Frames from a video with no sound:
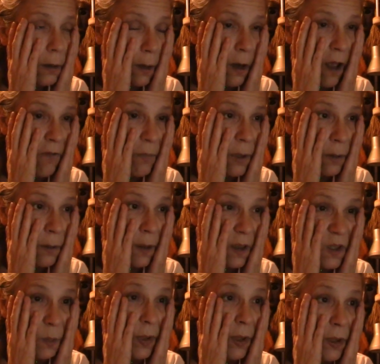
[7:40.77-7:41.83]
that I've been
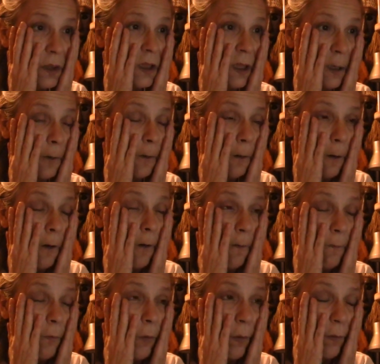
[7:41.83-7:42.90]
experiencing
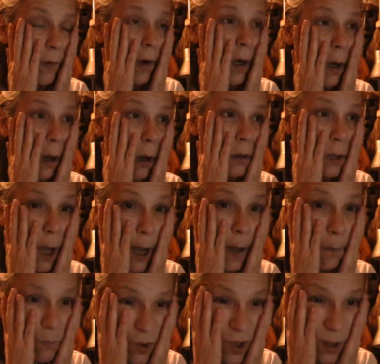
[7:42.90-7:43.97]
for a very long
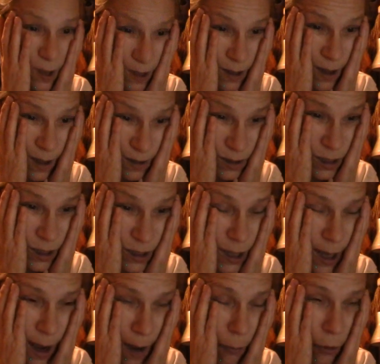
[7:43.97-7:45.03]
time, thinking that it's these
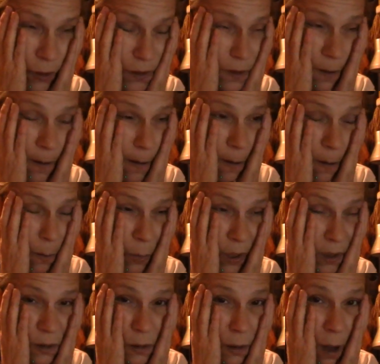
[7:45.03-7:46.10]
cameras,
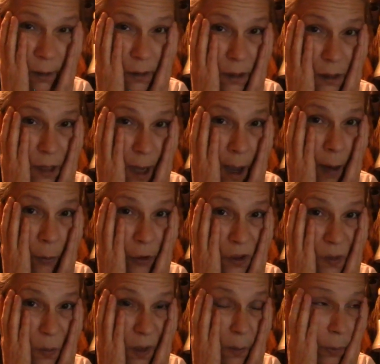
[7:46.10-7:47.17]
but it's not these
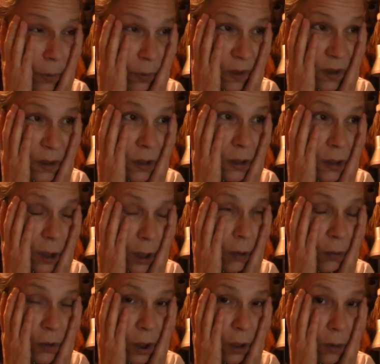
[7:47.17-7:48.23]
cameras, people. This is
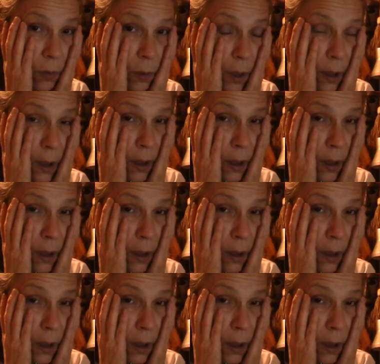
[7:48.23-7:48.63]
YouTube.